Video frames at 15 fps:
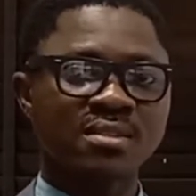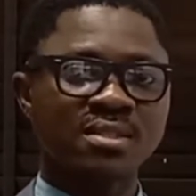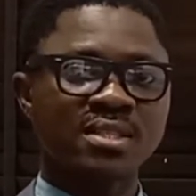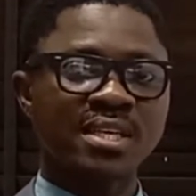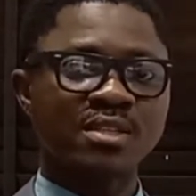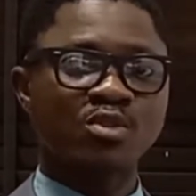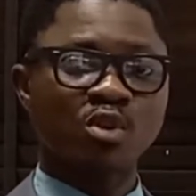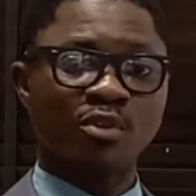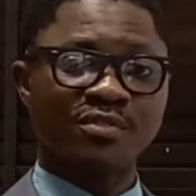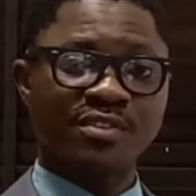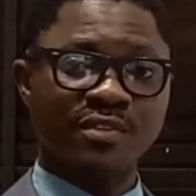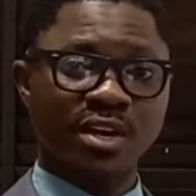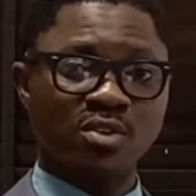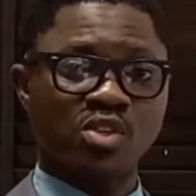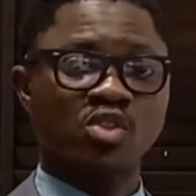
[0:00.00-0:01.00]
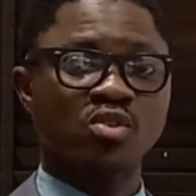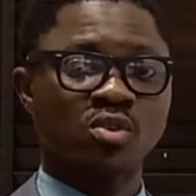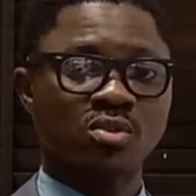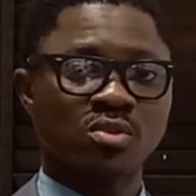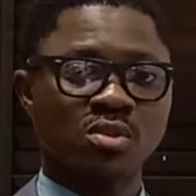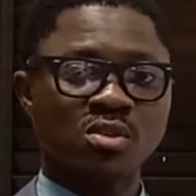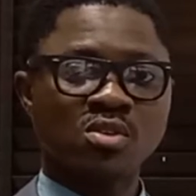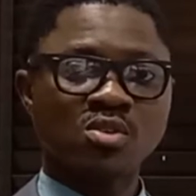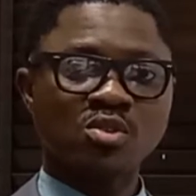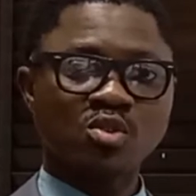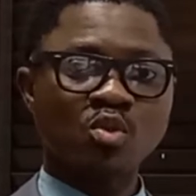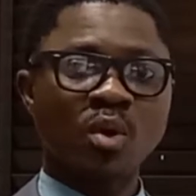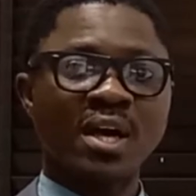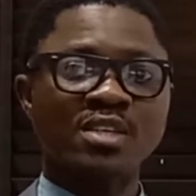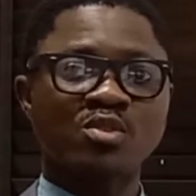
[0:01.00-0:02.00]
date of revaluation
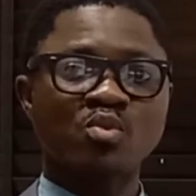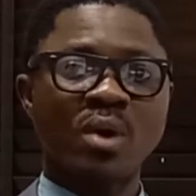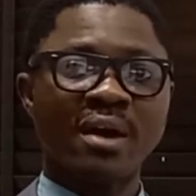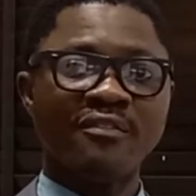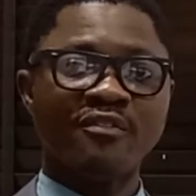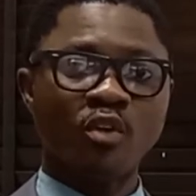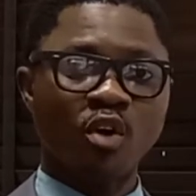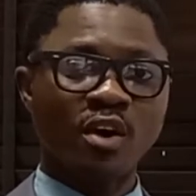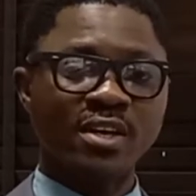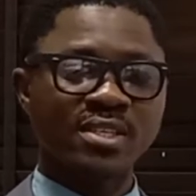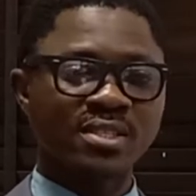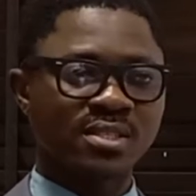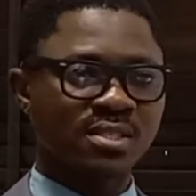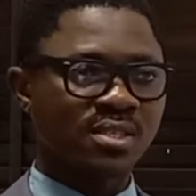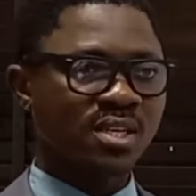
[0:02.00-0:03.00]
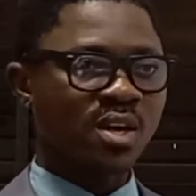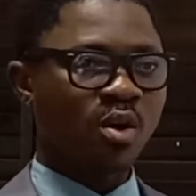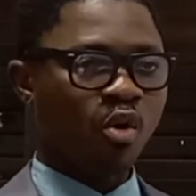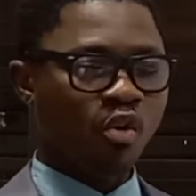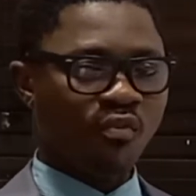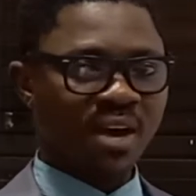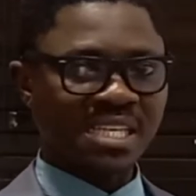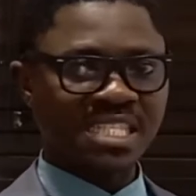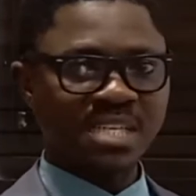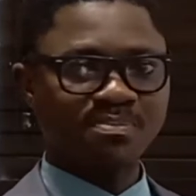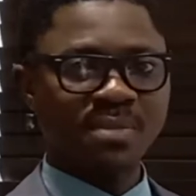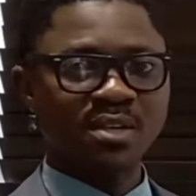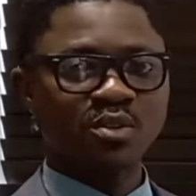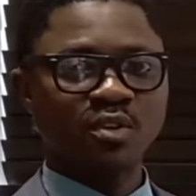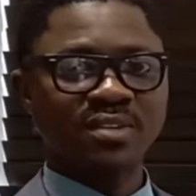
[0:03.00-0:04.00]
so as to avoid
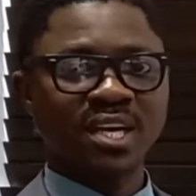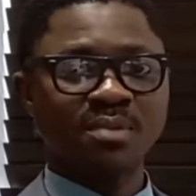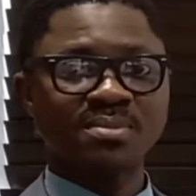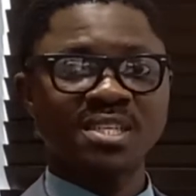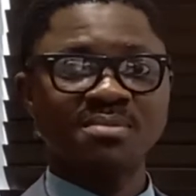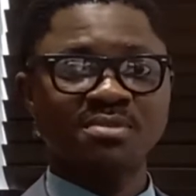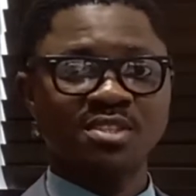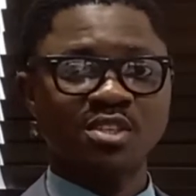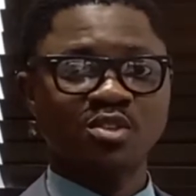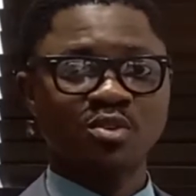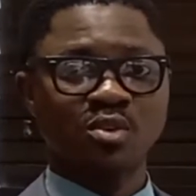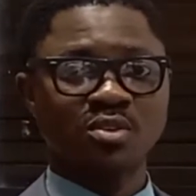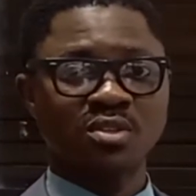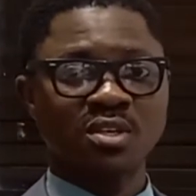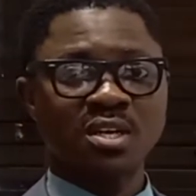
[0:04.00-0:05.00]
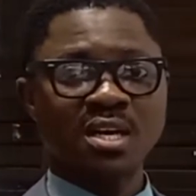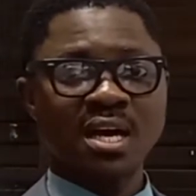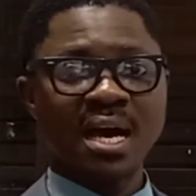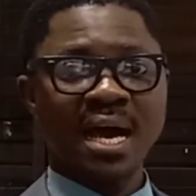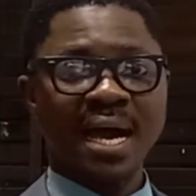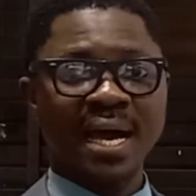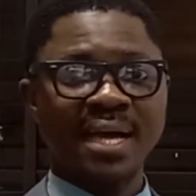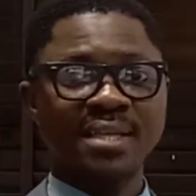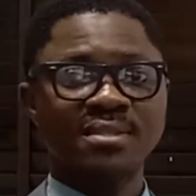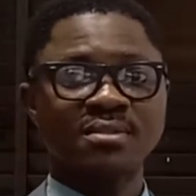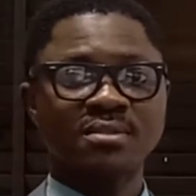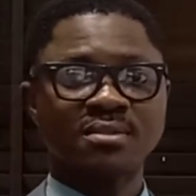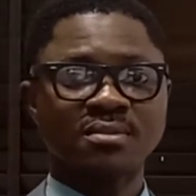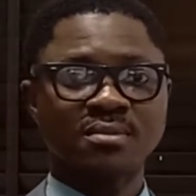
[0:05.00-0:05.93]
overstatement of the accumulated depreciation and